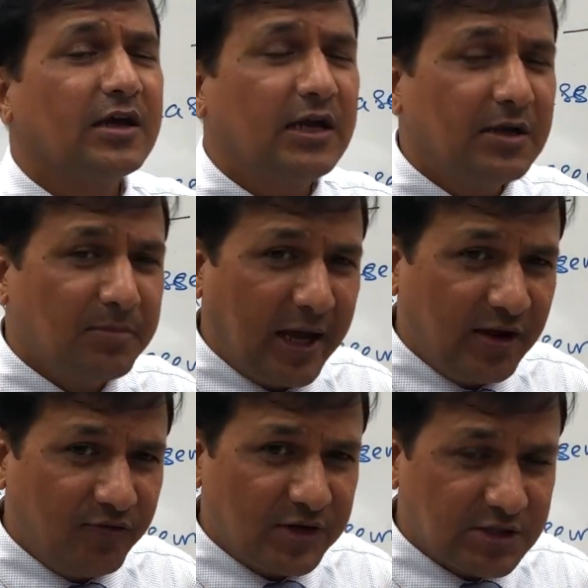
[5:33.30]
it
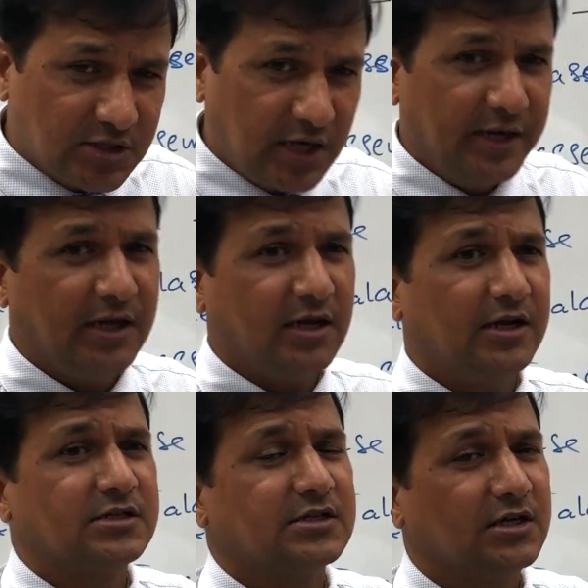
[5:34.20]
manifests
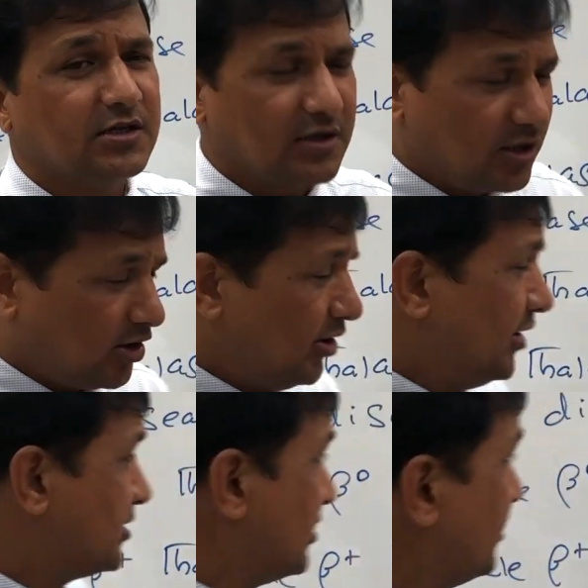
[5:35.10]
clinically, it's a
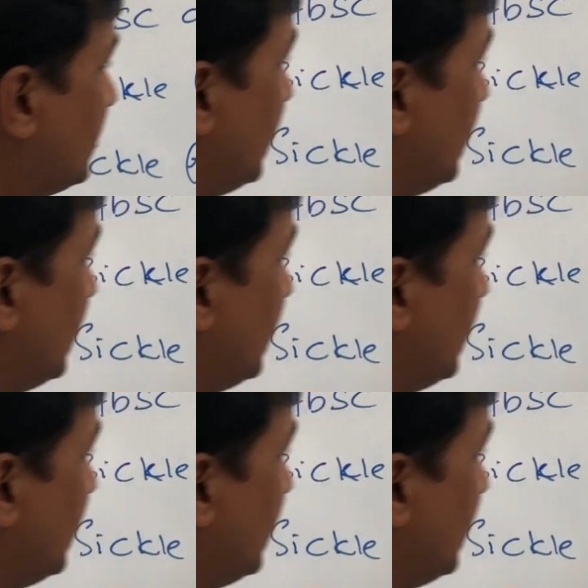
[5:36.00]
condition